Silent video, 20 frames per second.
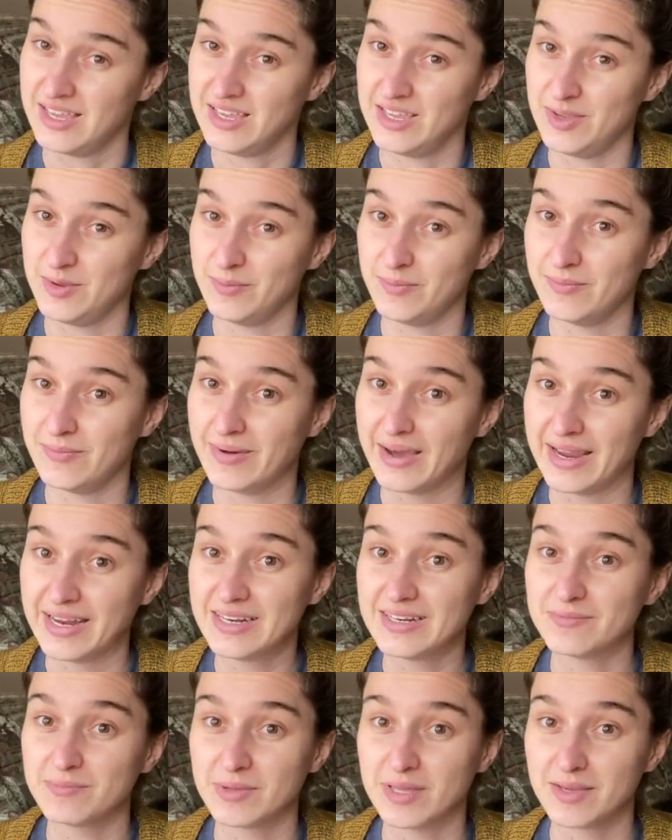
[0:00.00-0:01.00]
You
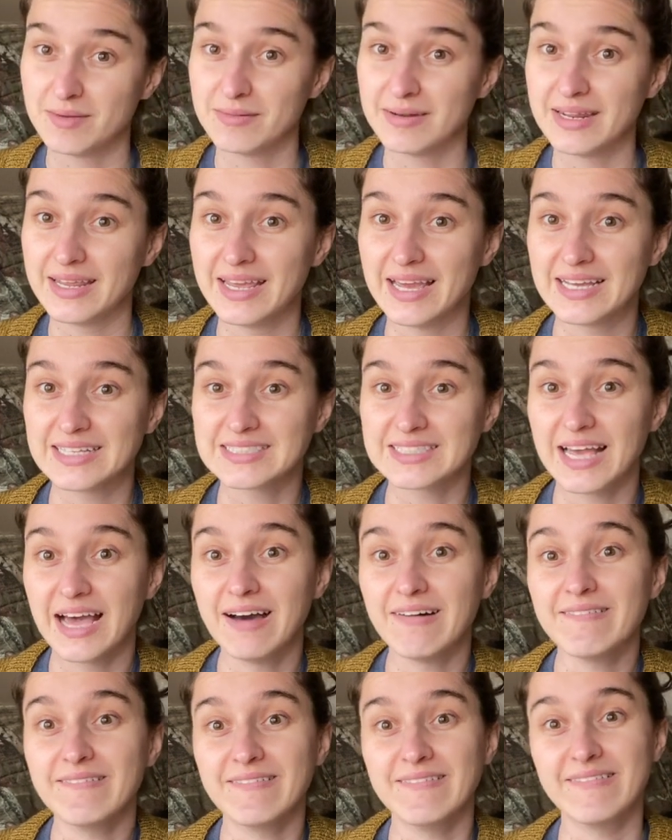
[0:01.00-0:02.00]
might be able to guess
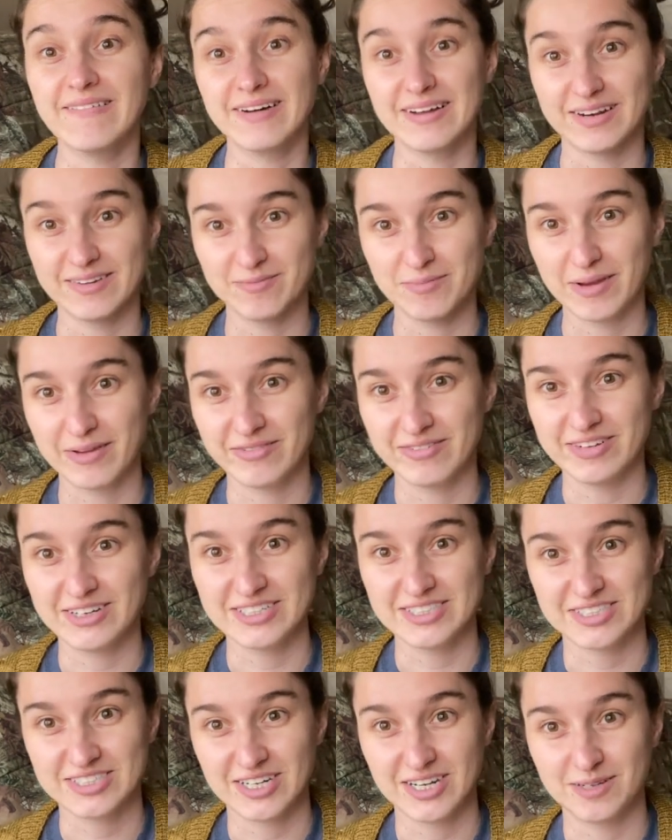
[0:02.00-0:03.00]
at one of my
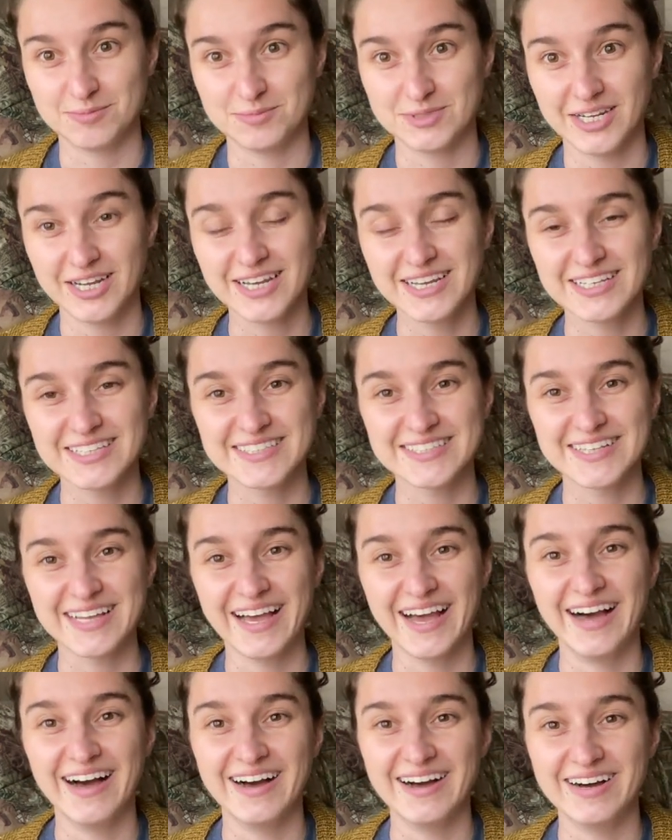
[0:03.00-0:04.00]
finished objects.
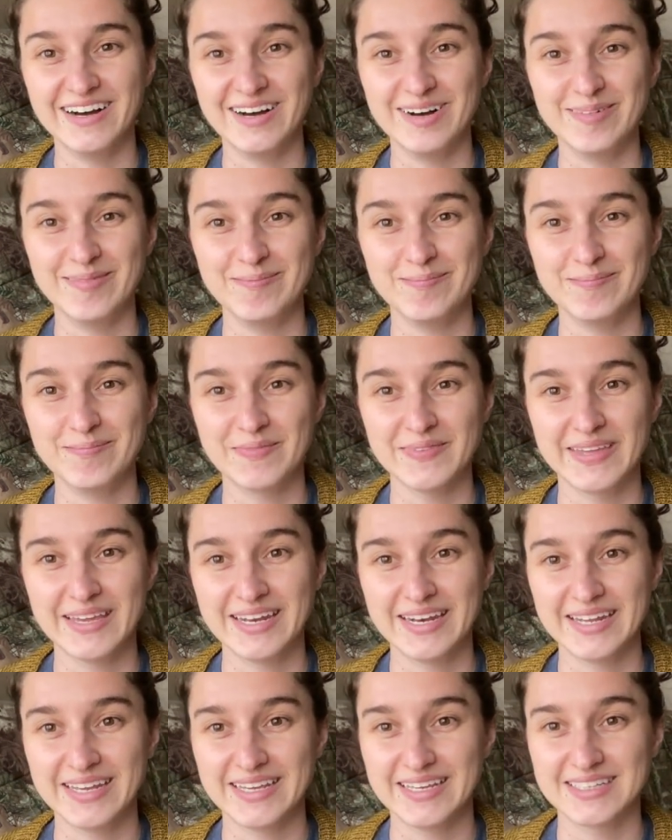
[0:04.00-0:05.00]

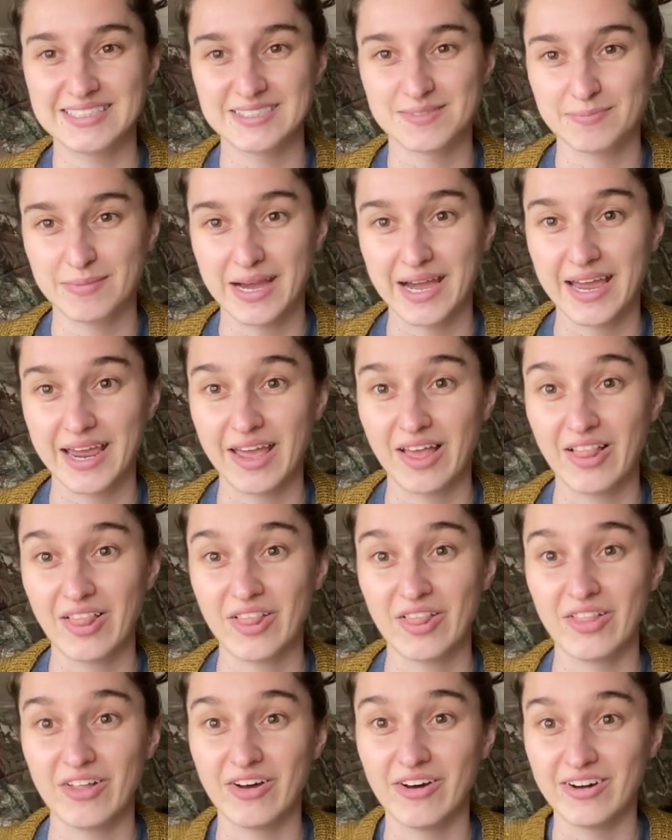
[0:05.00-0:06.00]
It is my
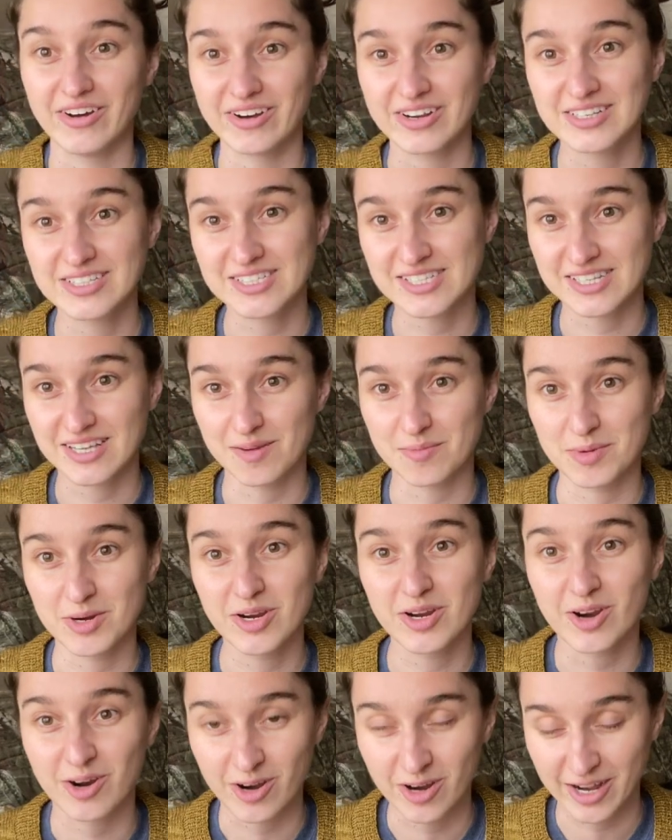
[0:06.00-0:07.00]
long
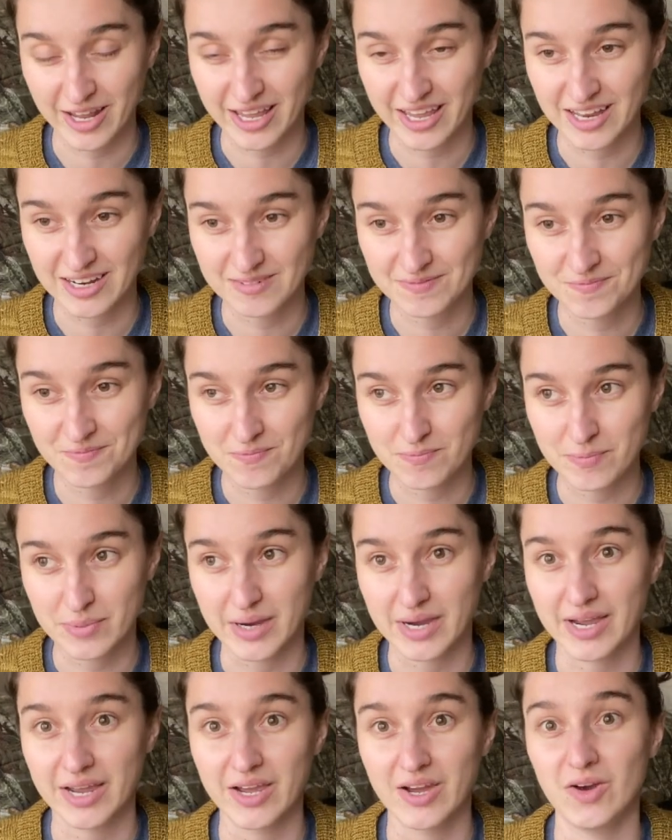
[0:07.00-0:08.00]
summer cardigan
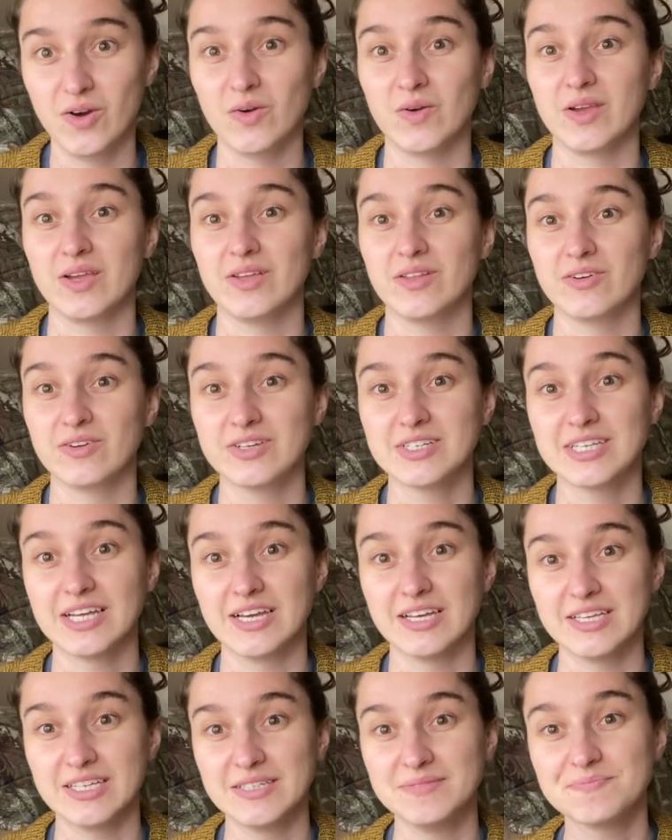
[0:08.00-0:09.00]
by Joji
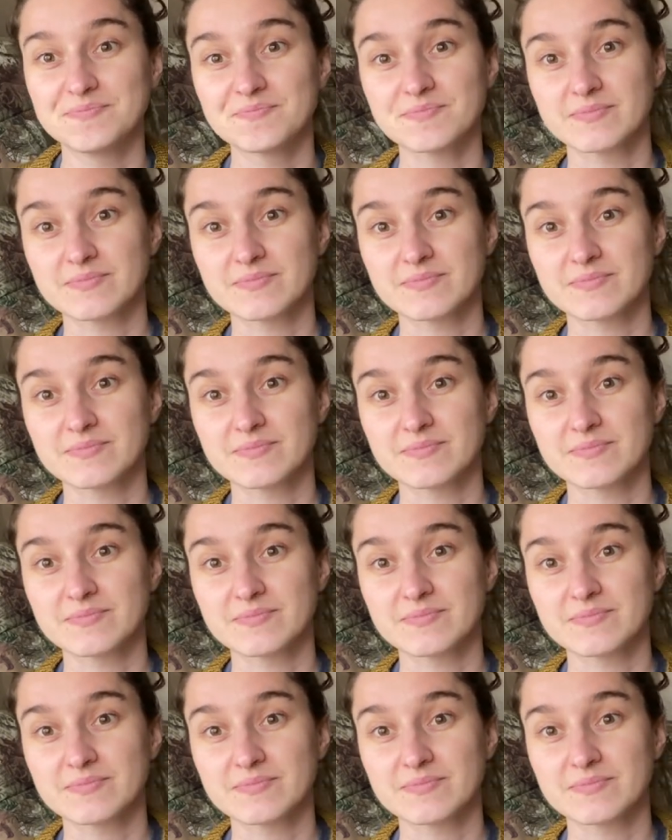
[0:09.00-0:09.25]
Locatelli.